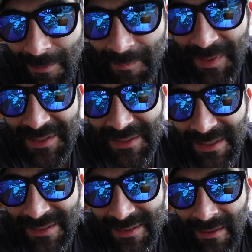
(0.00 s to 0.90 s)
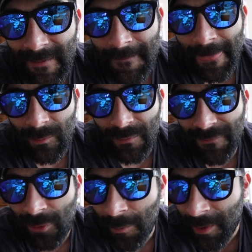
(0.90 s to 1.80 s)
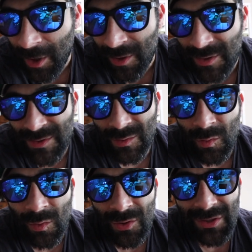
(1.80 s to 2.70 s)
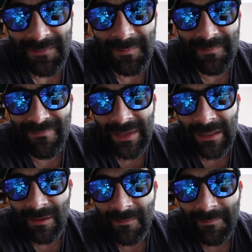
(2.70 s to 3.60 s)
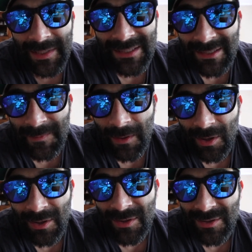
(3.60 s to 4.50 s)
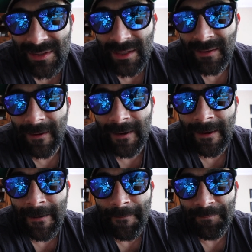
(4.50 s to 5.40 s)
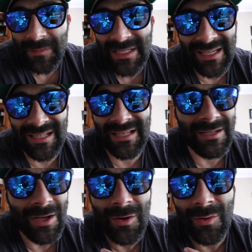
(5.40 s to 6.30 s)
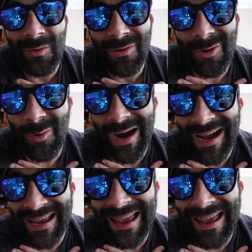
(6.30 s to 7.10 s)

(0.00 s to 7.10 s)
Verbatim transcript: you know, business referral partners or just you know business partners um, to get to know who I